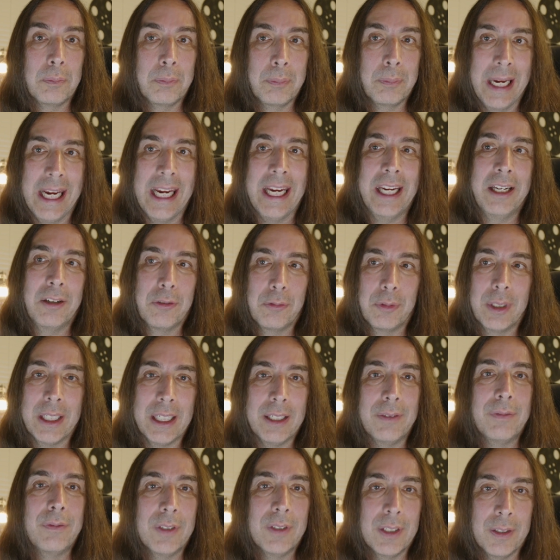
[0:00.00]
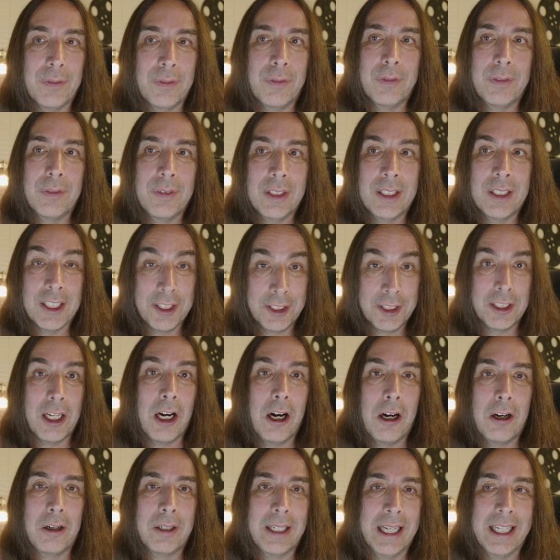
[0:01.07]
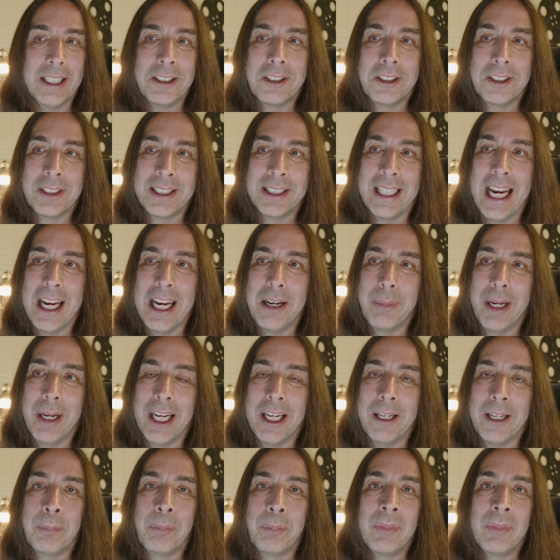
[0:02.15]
main riff of the song Enter Sandman.